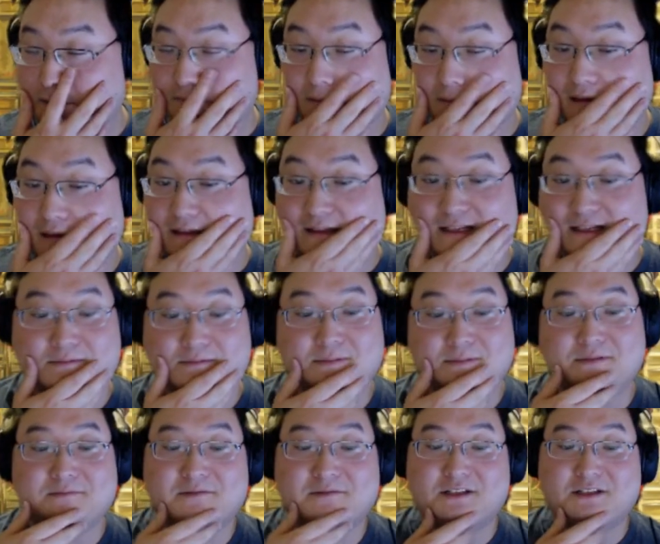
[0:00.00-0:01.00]
think has
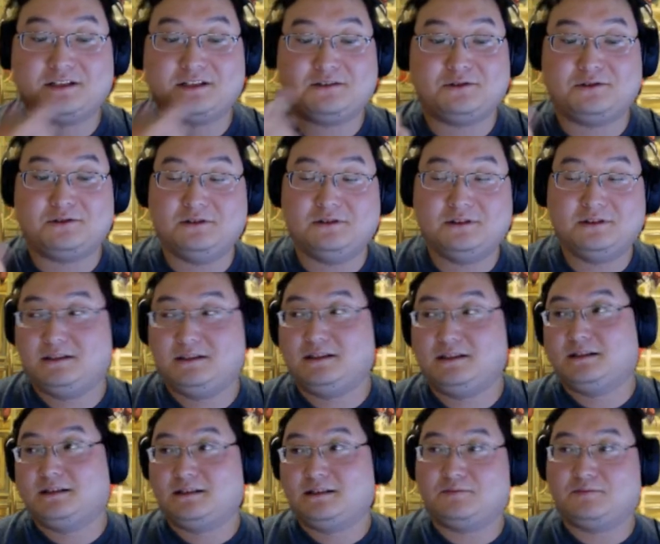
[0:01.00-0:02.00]
been really cool.
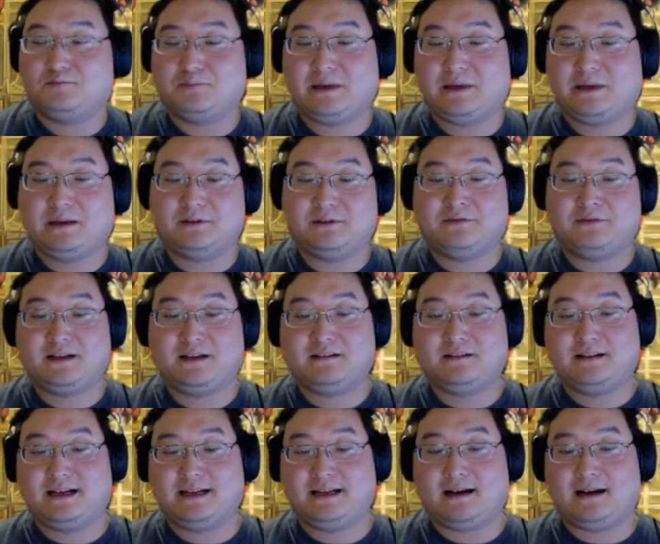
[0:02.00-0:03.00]
Be able to figure
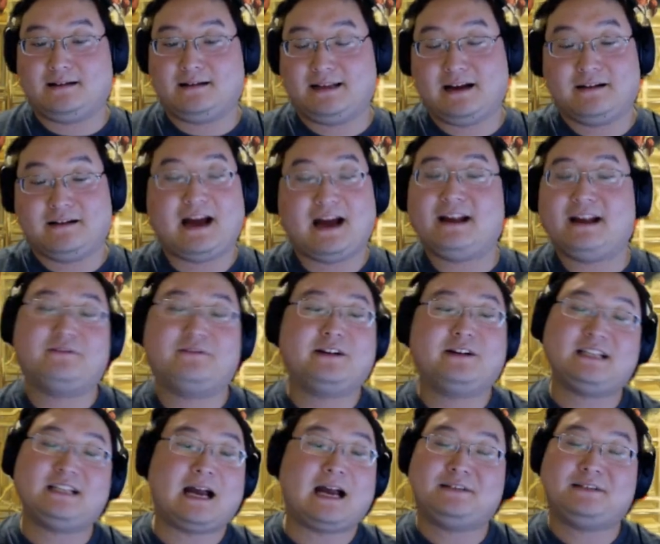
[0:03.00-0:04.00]
that out. Now, not every
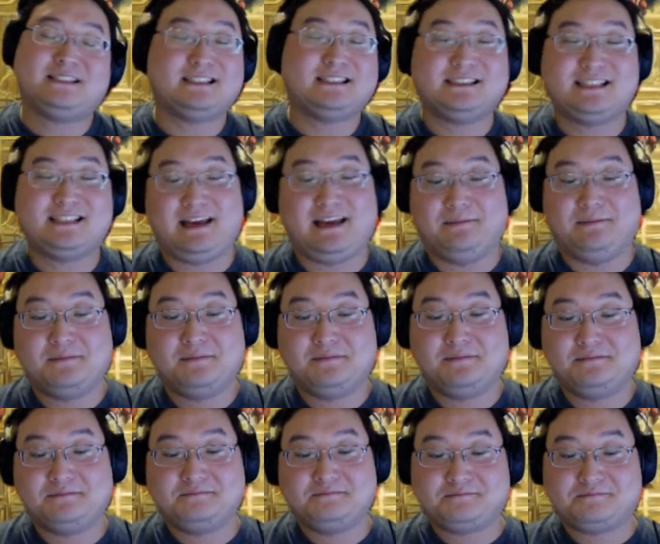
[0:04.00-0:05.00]
adoptee is the same.
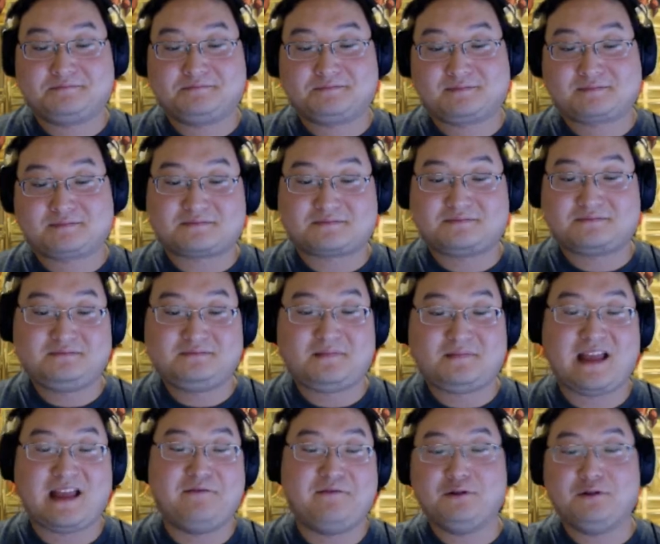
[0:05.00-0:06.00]

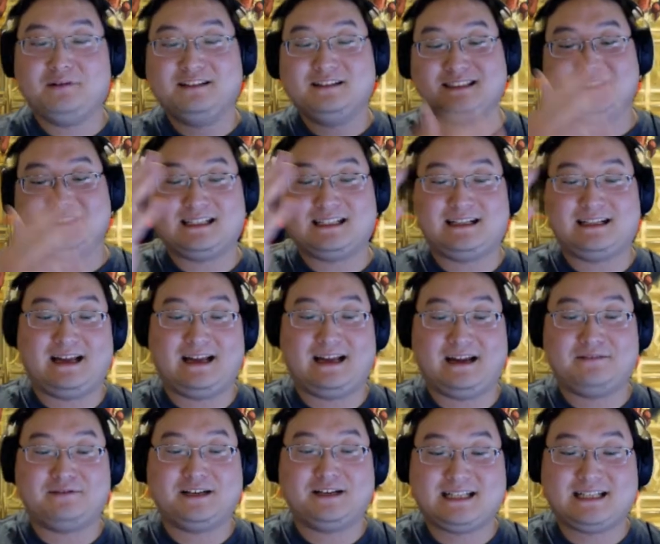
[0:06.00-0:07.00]

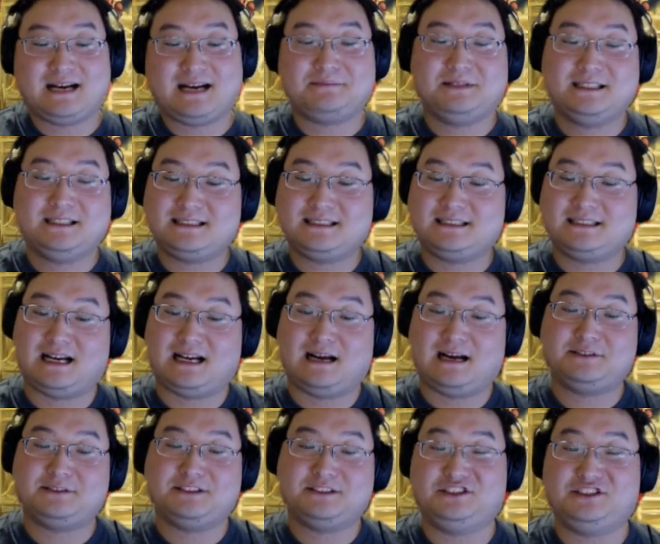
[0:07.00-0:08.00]
Every adoptee's
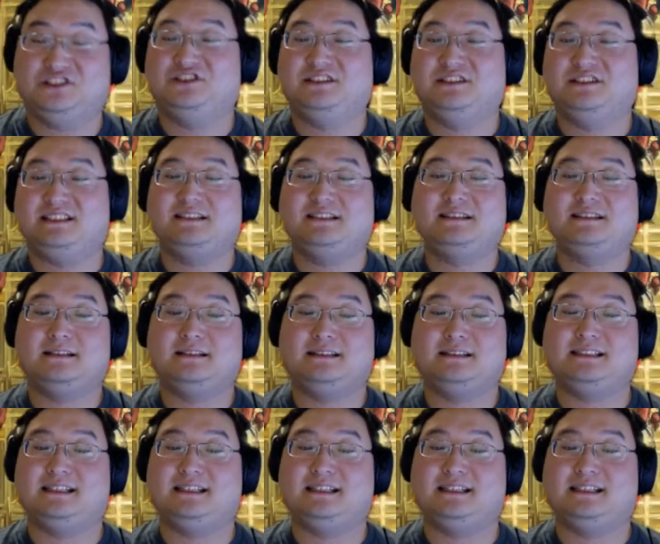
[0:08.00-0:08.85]
adoption journey is at